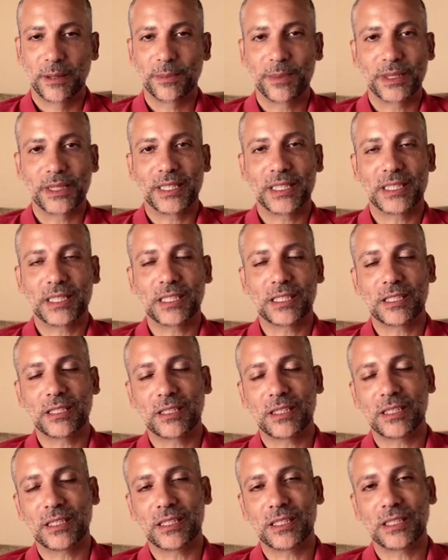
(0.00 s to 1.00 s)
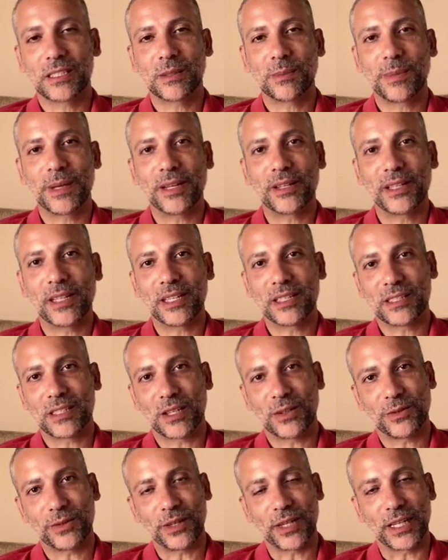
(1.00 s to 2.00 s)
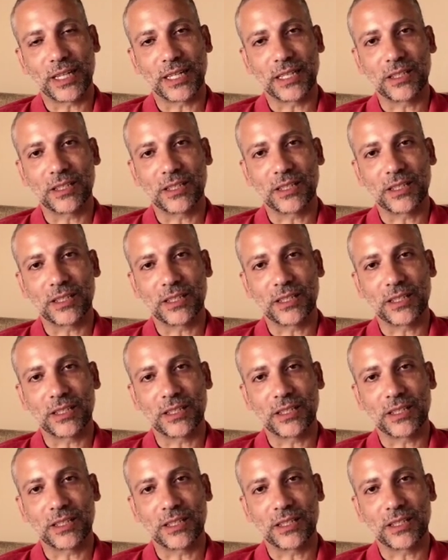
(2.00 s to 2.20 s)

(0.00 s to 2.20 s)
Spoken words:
But this is about not suffering.